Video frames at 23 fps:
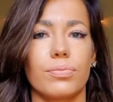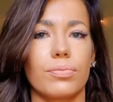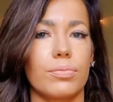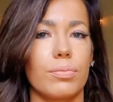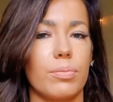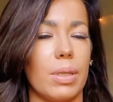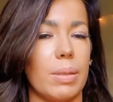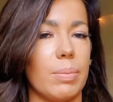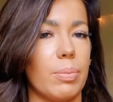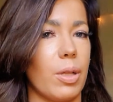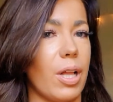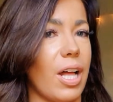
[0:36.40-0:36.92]

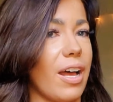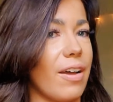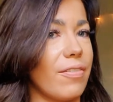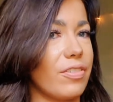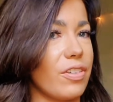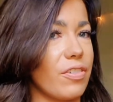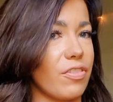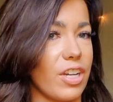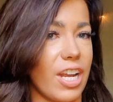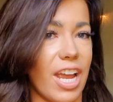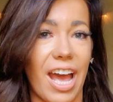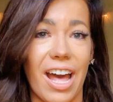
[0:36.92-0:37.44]
People have
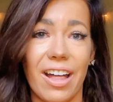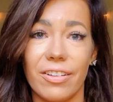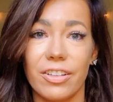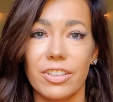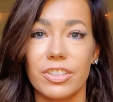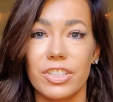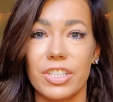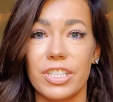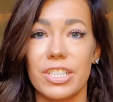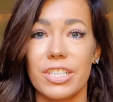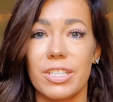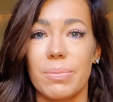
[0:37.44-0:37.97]
different
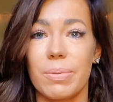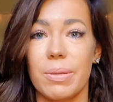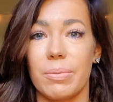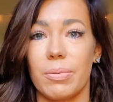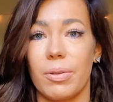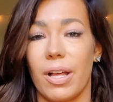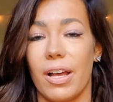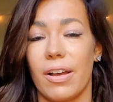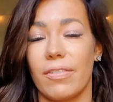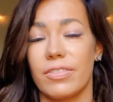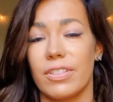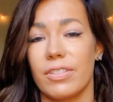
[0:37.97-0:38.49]
allergies, people
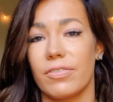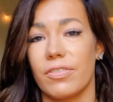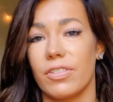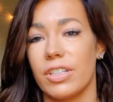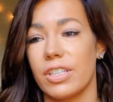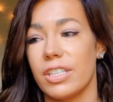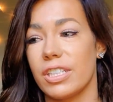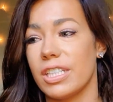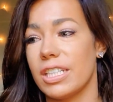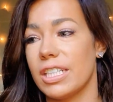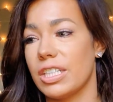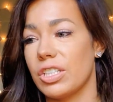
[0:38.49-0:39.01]
have
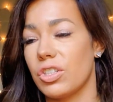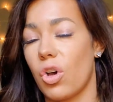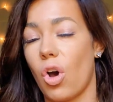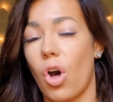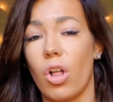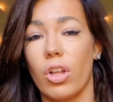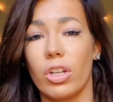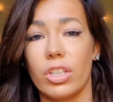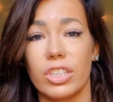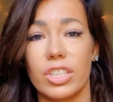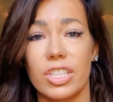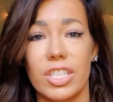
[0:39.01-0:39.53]
different
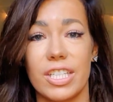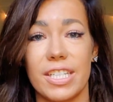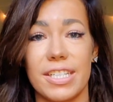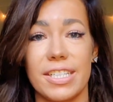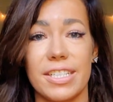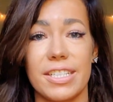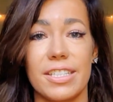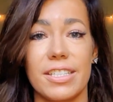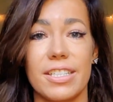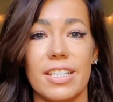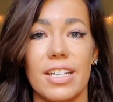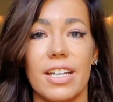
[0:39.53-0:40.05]

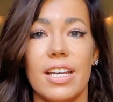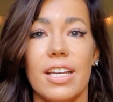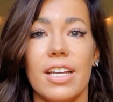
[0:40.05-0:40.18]
intolerances.